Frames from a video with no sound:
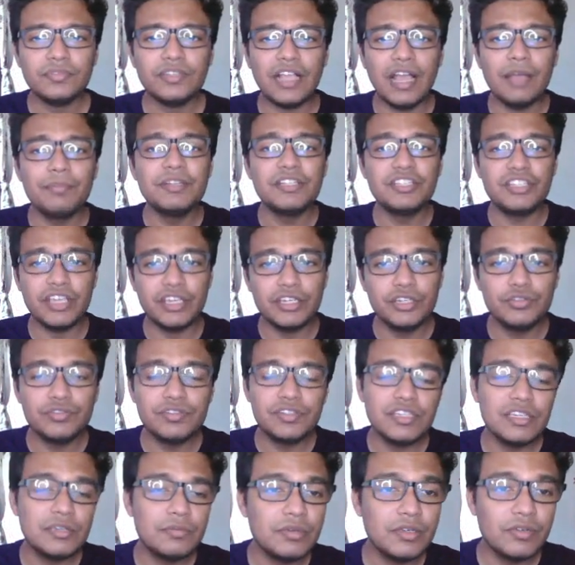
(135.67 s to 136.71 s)
JNU
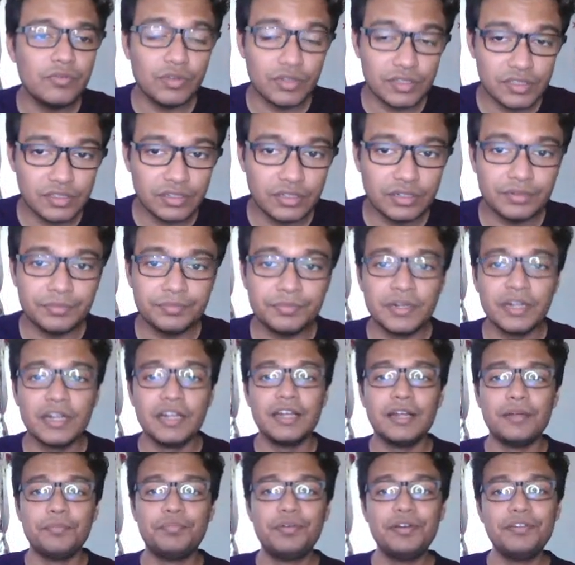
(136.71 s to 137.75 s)
CEB was the
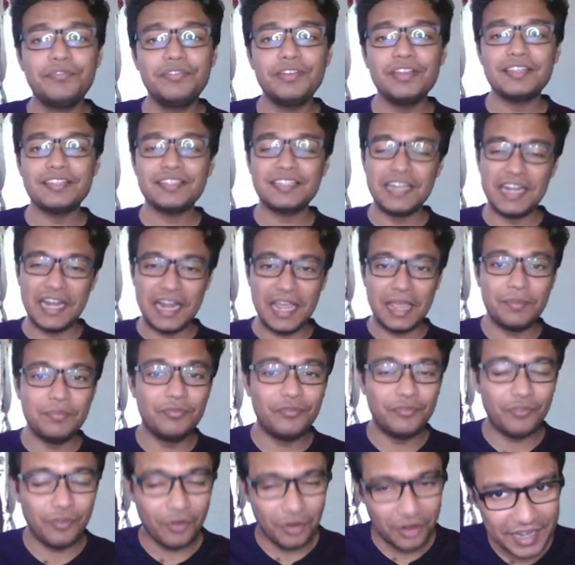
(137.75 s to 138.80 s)
previous name
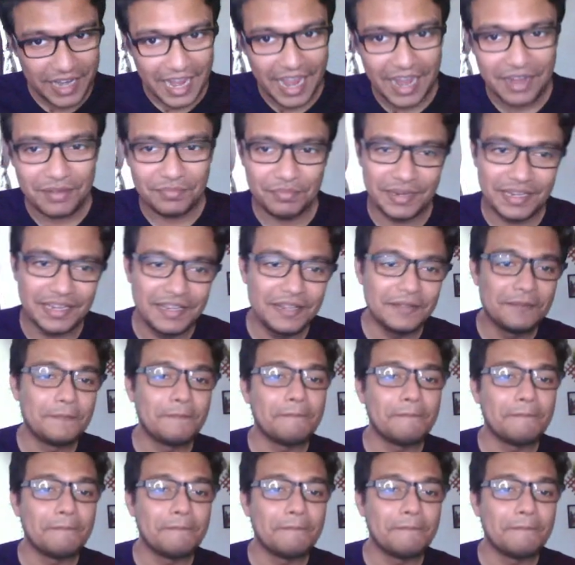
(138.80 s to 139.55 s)
for GATB.